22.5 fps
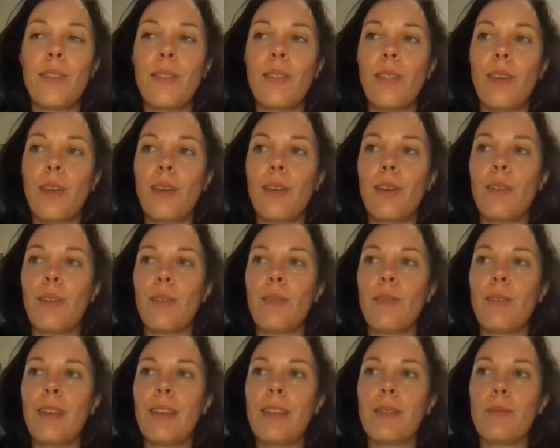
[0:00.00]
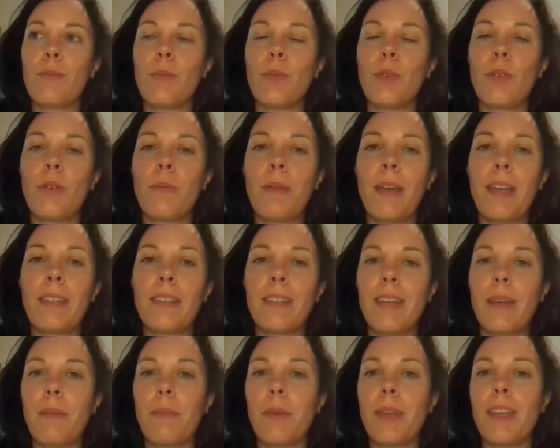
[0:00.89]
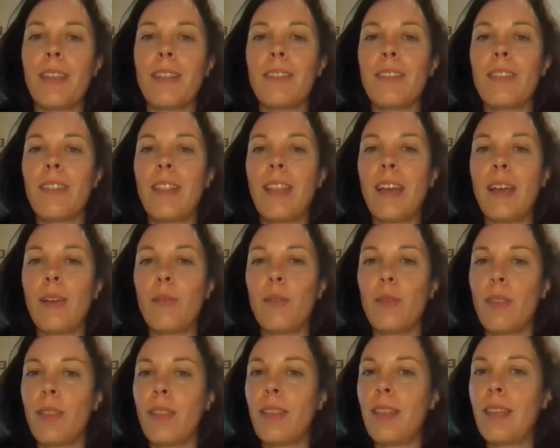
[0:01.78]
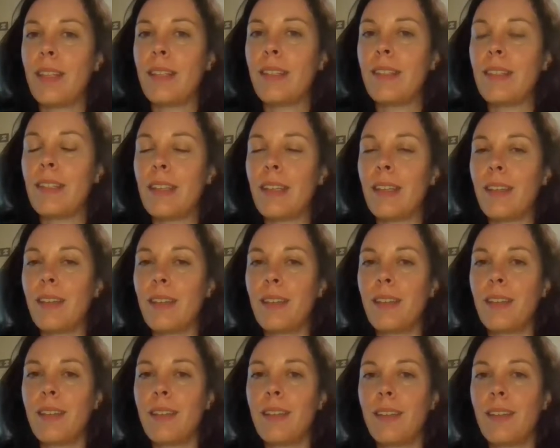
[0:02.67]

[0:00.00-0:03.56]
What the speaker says: though it's more about tapping into that authentic